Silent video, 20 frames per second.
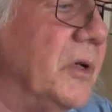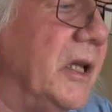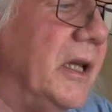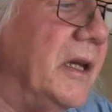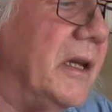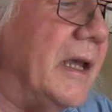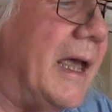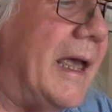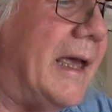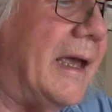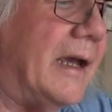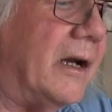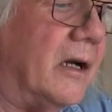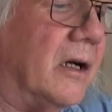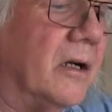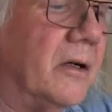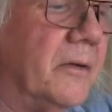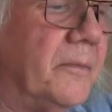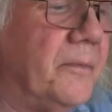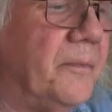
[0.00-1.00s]
need
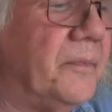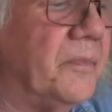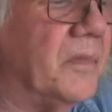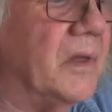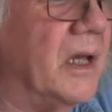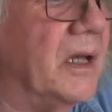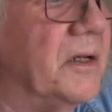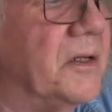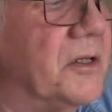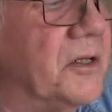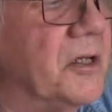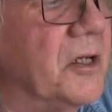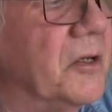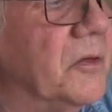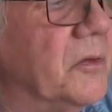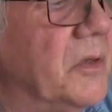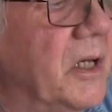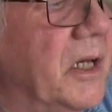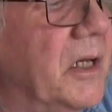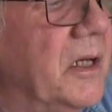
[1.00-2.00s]
air. They
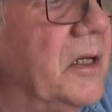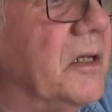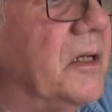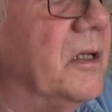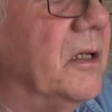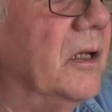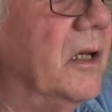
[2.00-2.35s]
still need